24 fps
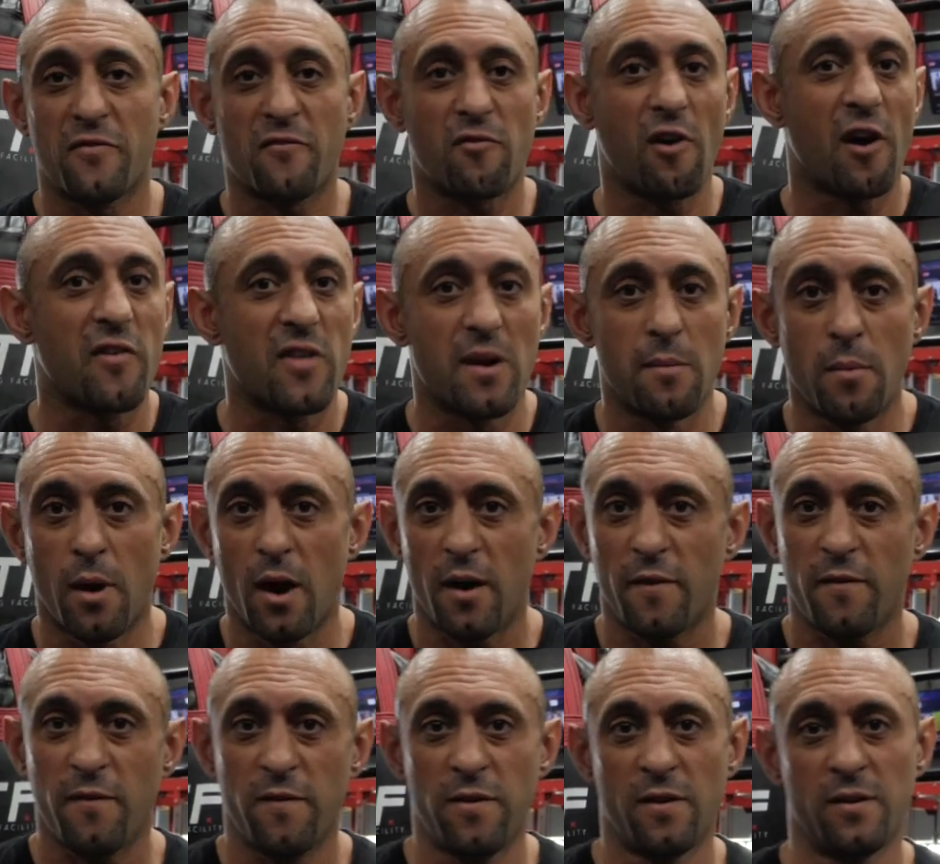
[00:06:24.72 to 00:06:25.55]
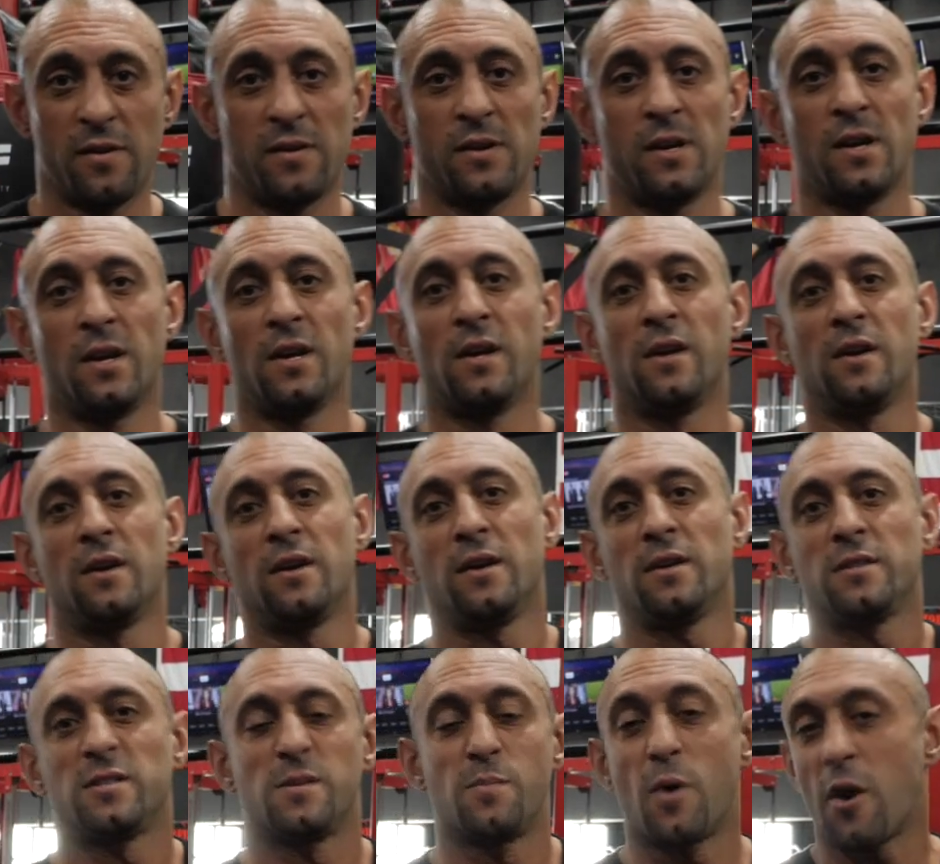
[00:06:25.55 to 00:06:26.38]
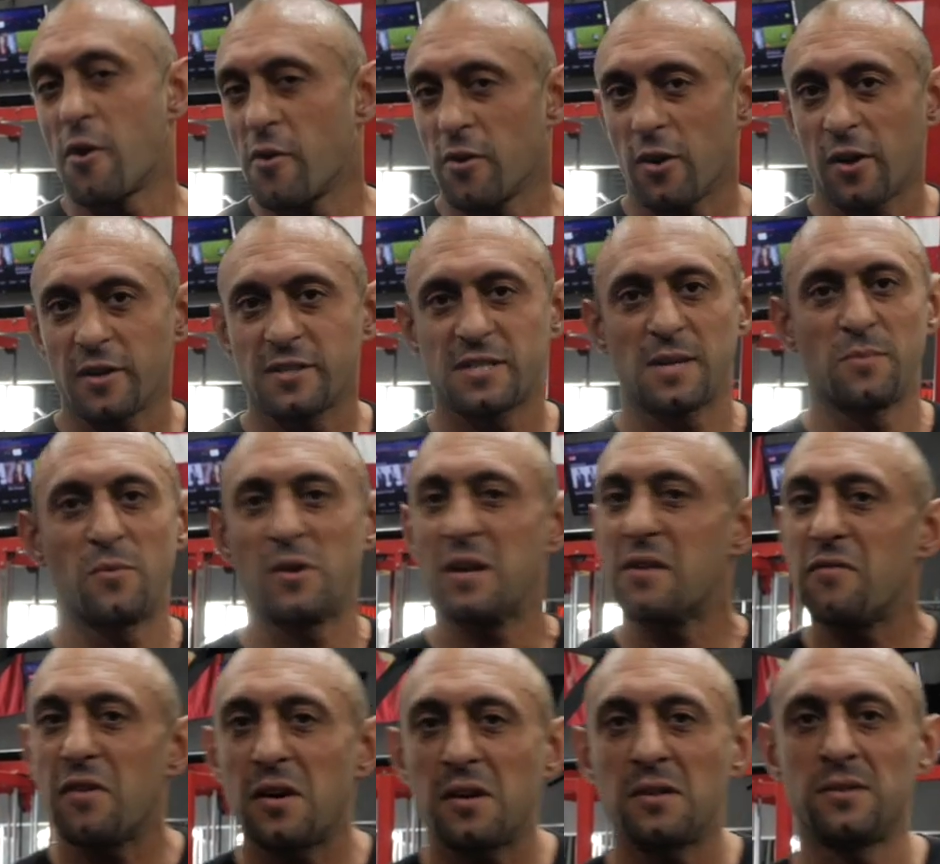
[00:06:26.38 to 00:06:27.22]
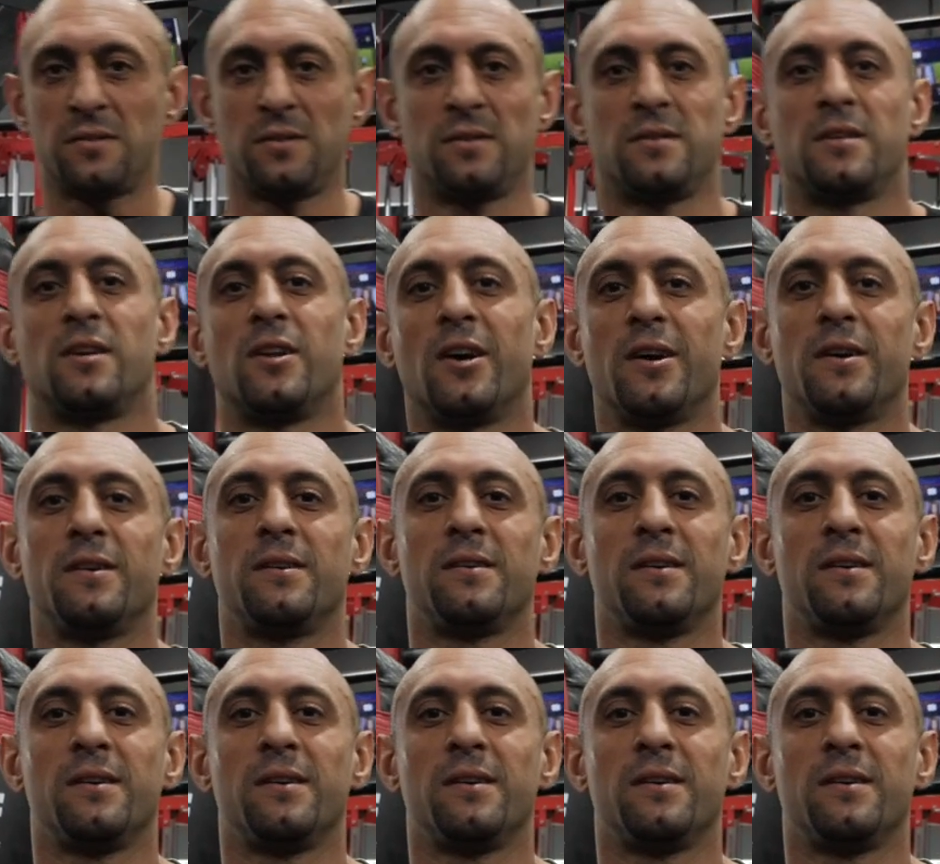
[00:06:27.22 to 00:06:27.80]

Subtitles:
throw them off, demoralize them, whatever, you know.